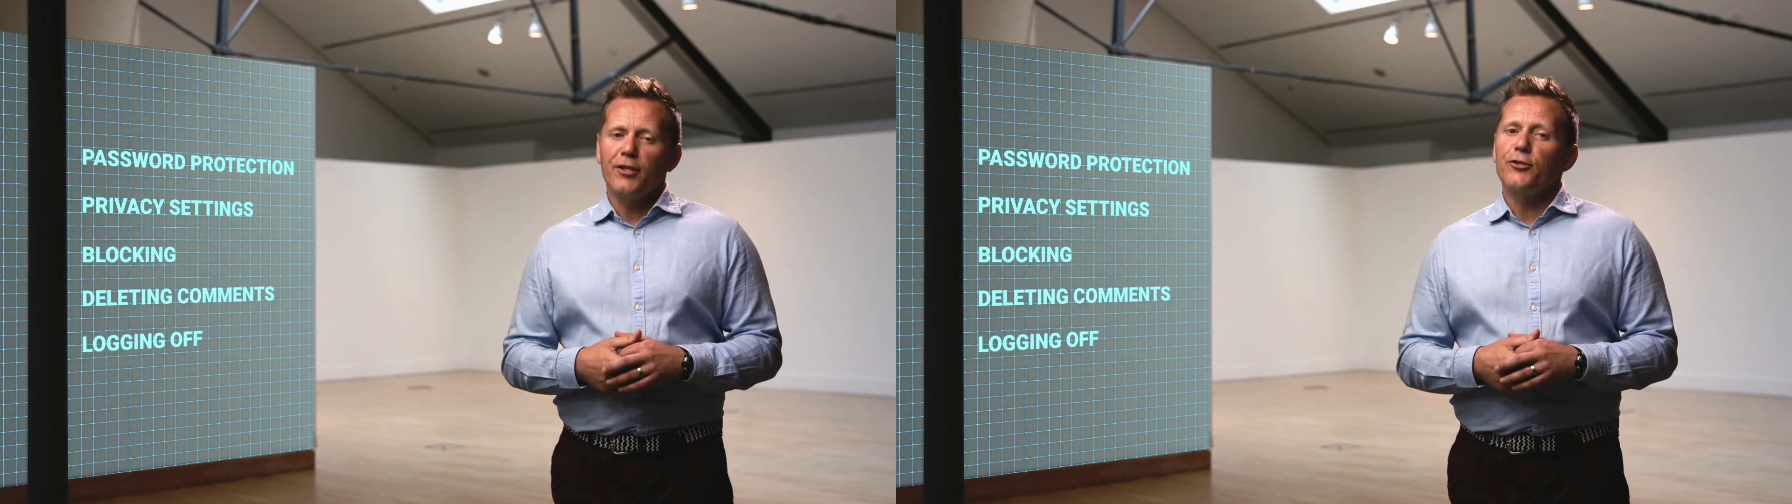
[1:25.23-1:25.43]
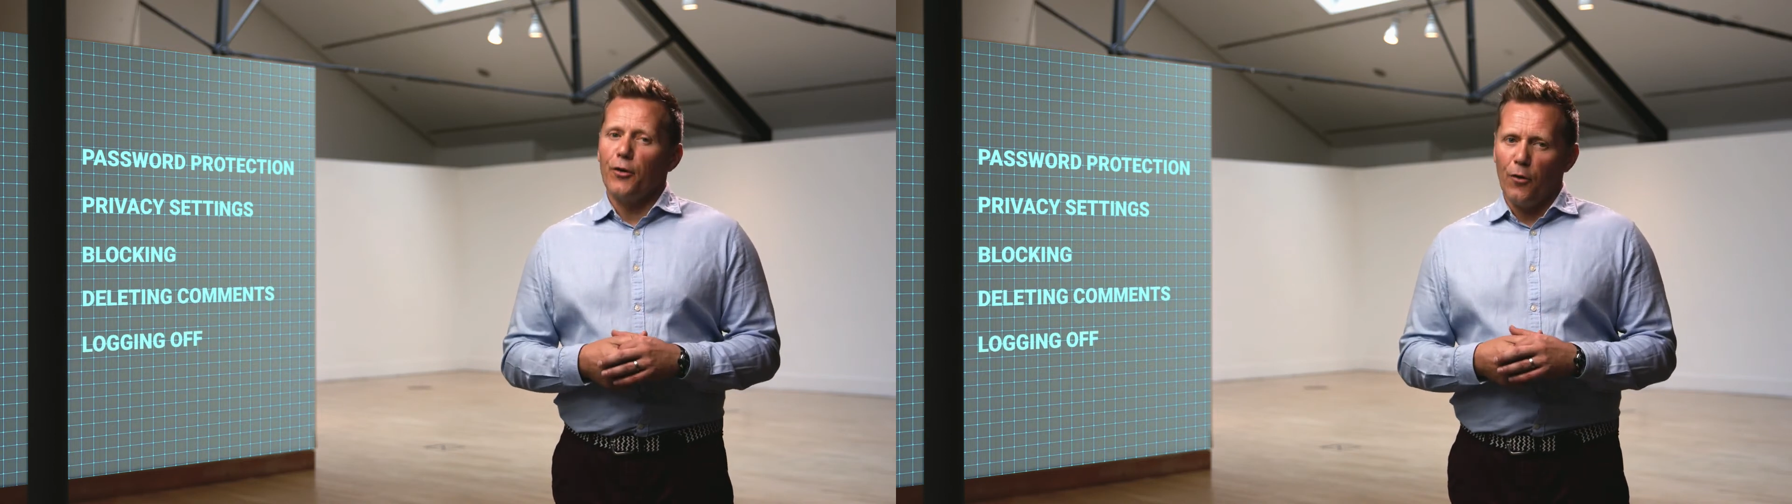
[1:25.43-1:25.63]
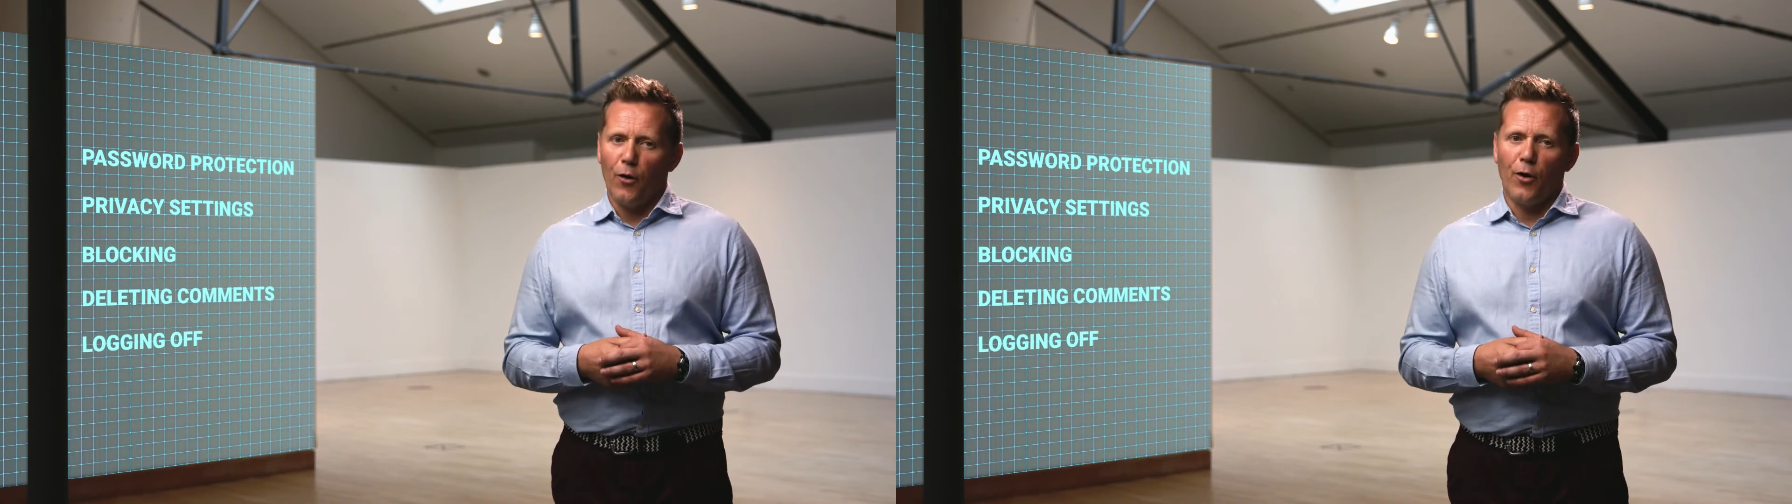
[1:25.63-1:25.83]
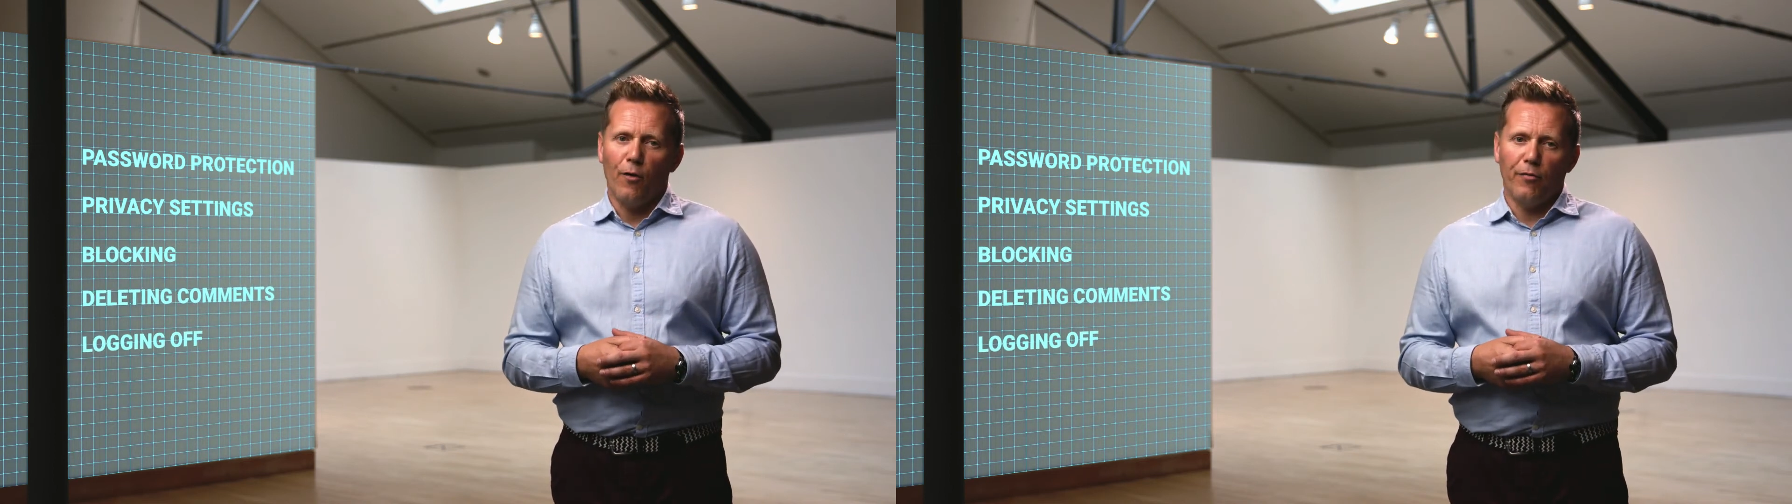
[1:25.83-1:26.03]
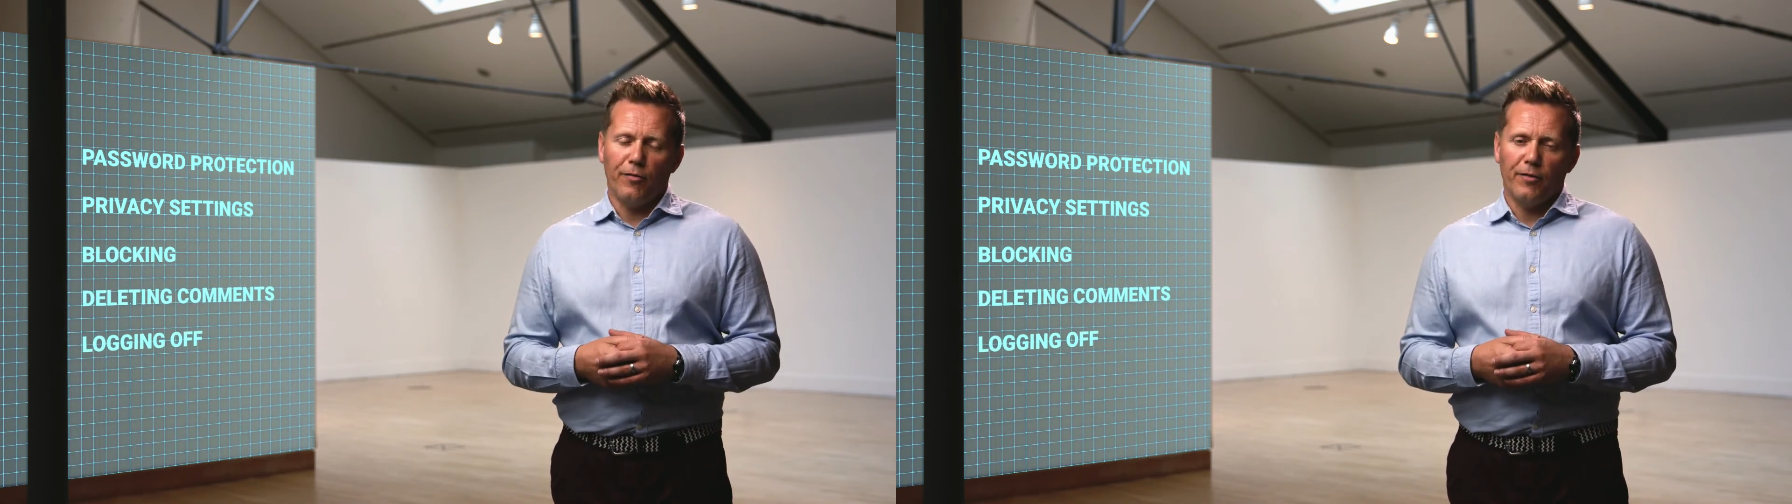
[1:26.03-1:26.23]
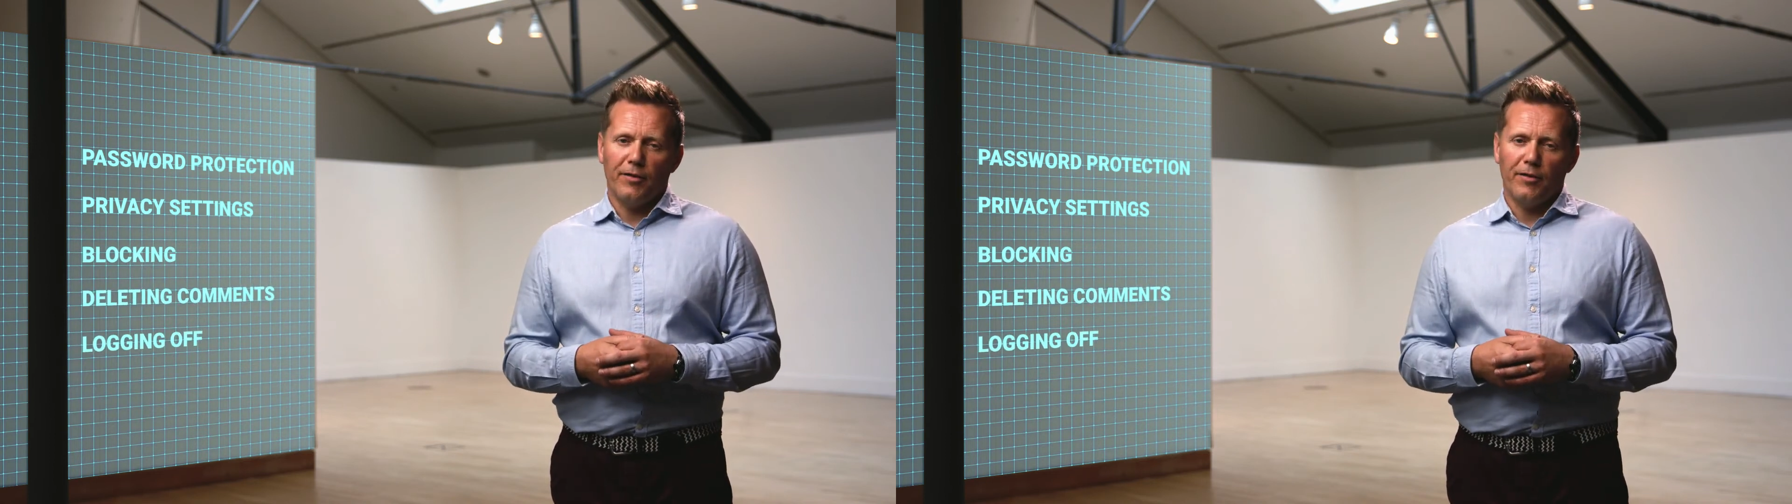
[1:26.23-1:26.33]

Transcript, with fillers: to log off.